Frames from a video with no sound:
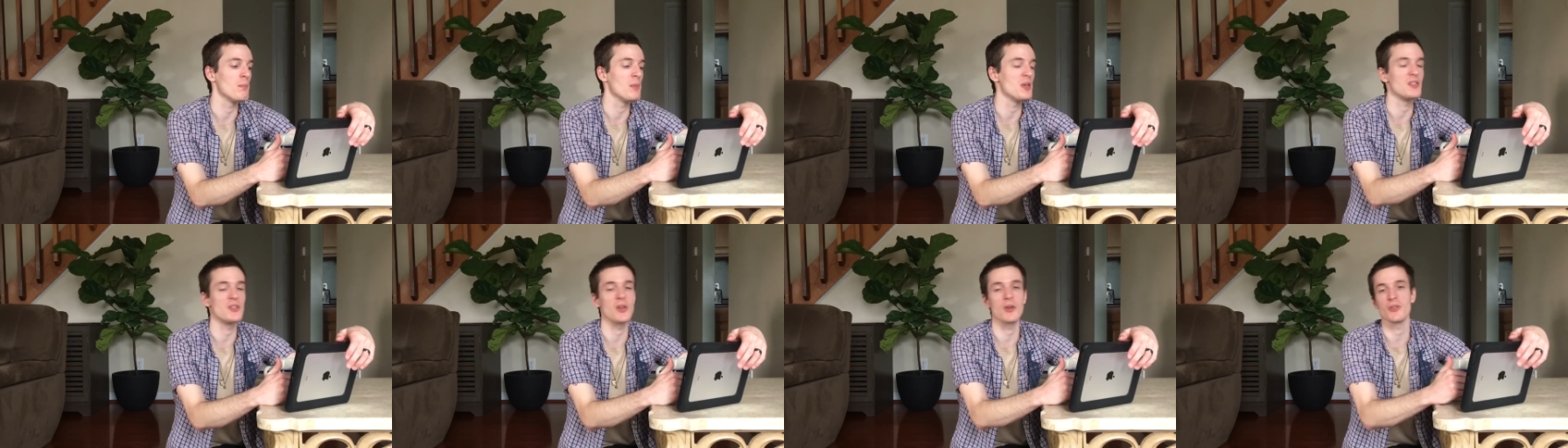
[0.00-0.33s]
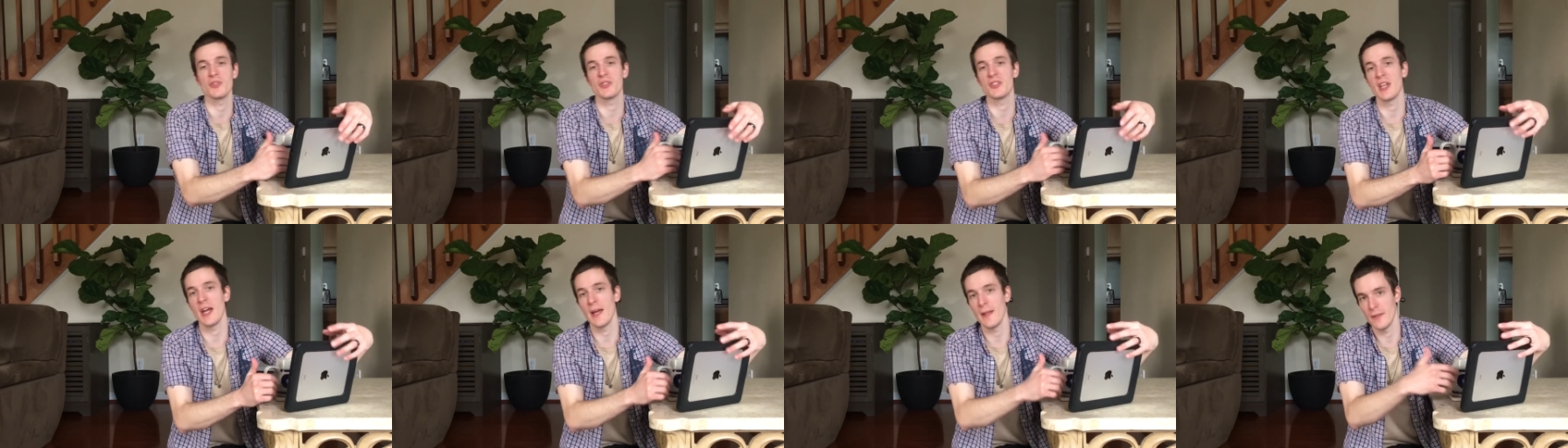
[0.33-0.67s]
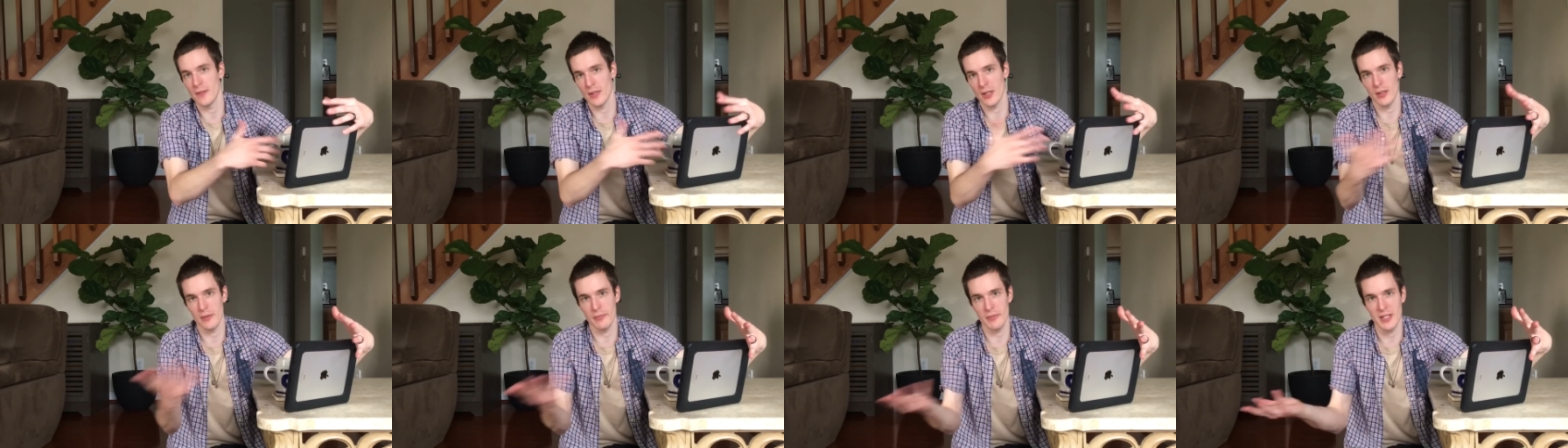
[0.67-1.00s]

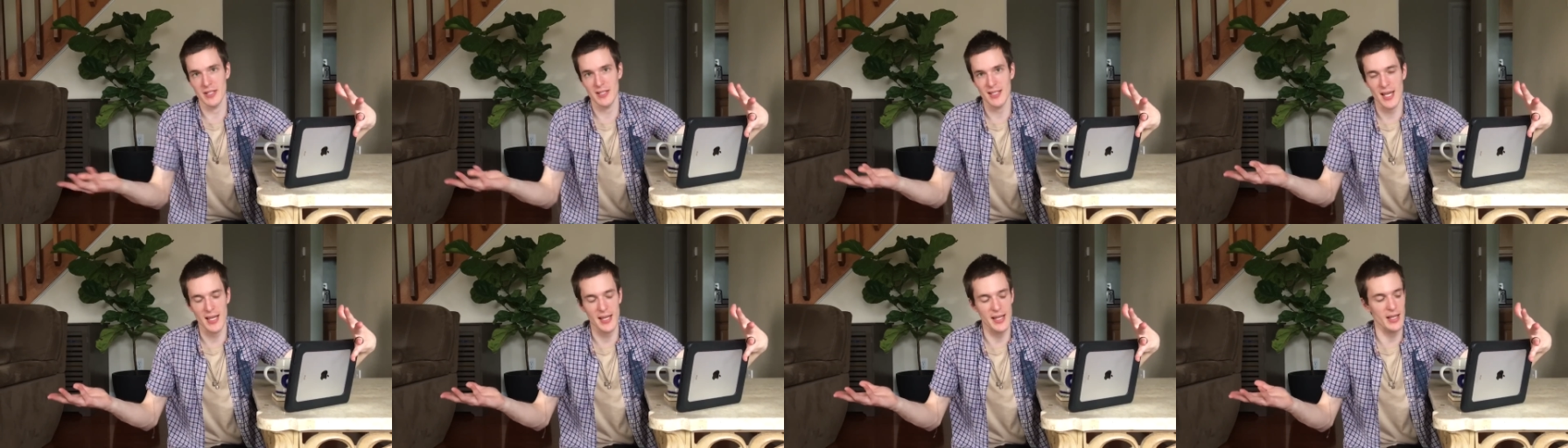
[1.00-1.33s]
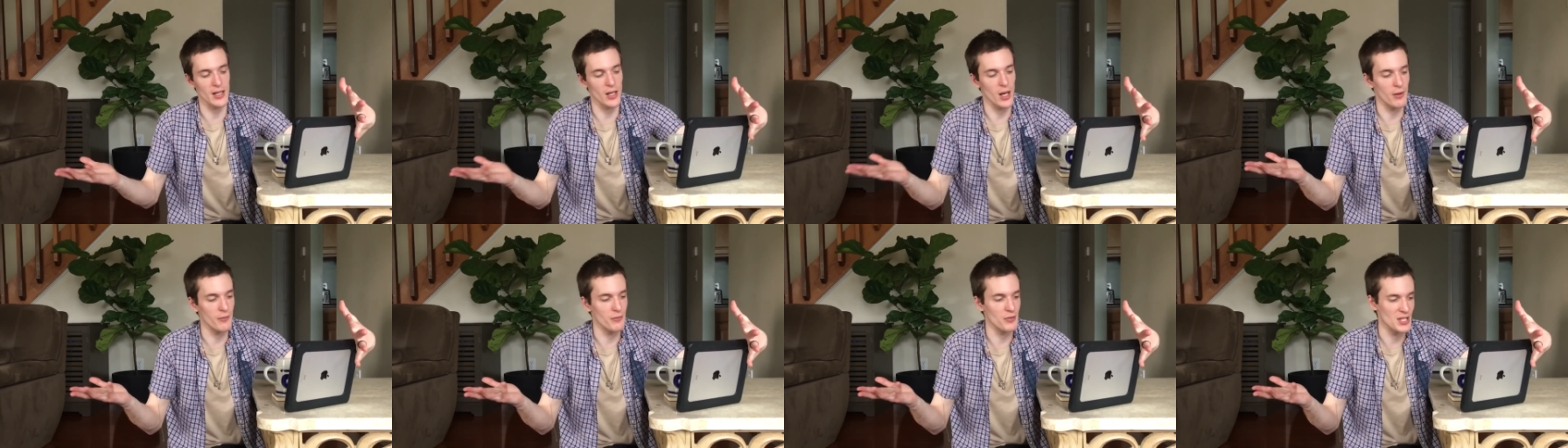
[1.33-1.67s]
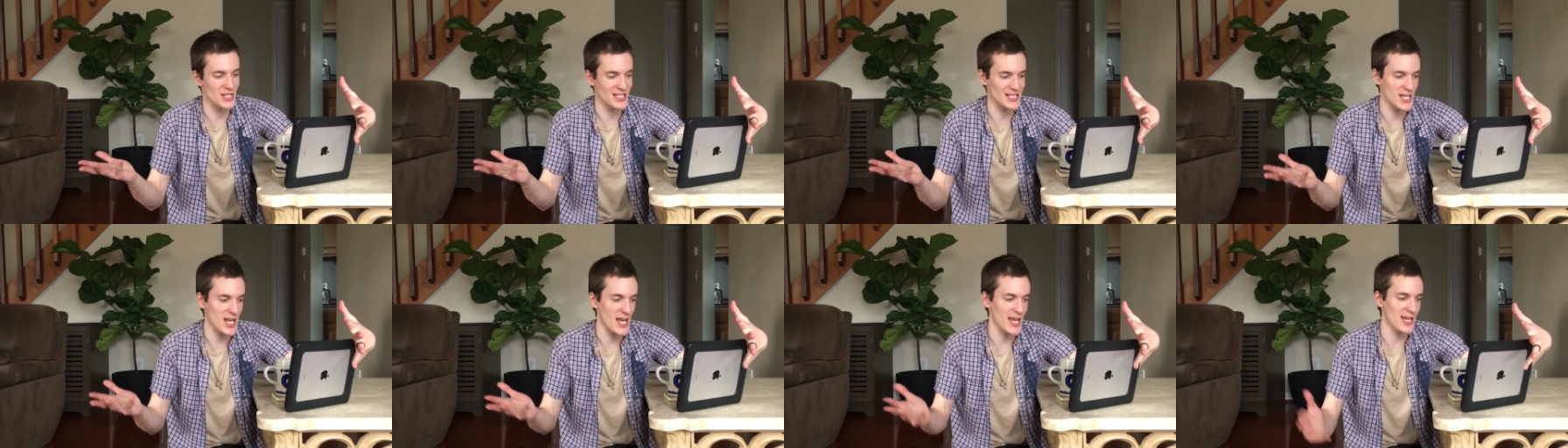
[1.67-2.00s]
mise-en-scène, the, the setting of
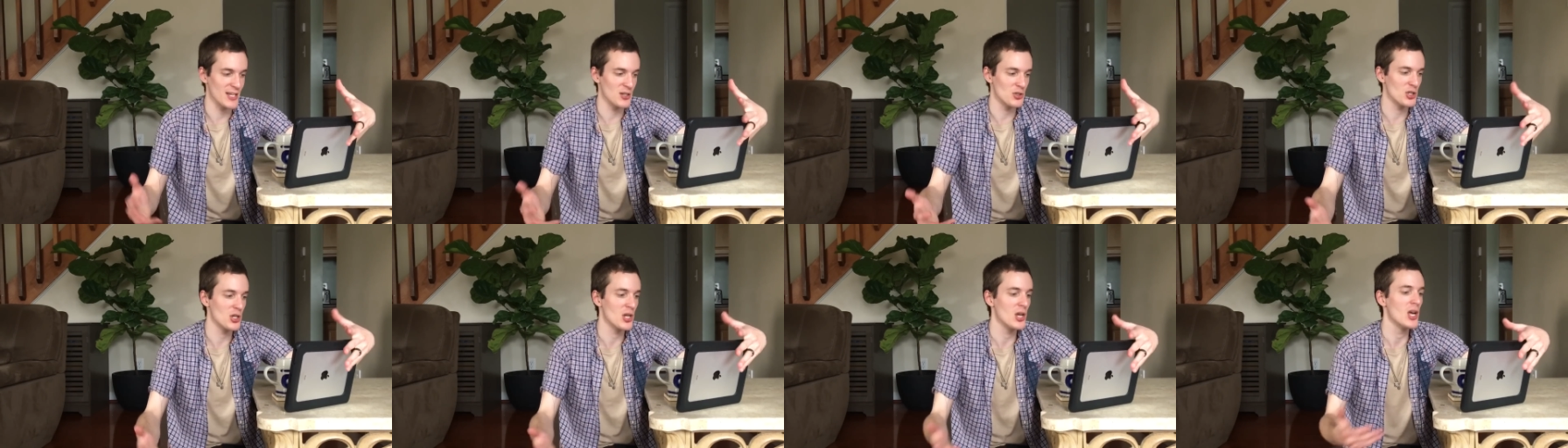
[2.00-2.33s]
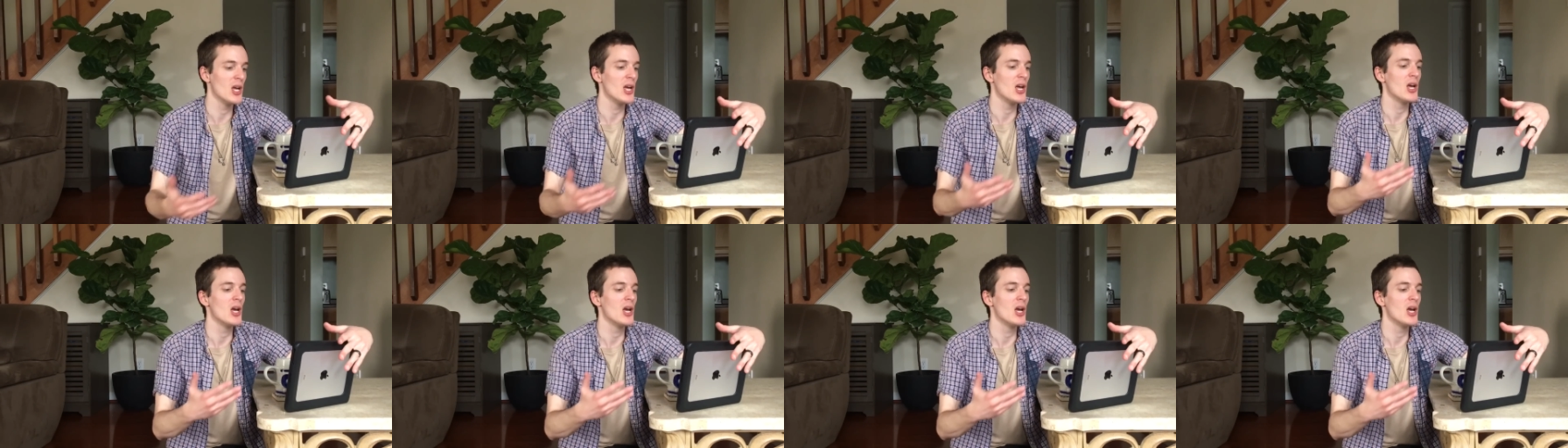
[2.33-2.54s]
the stage,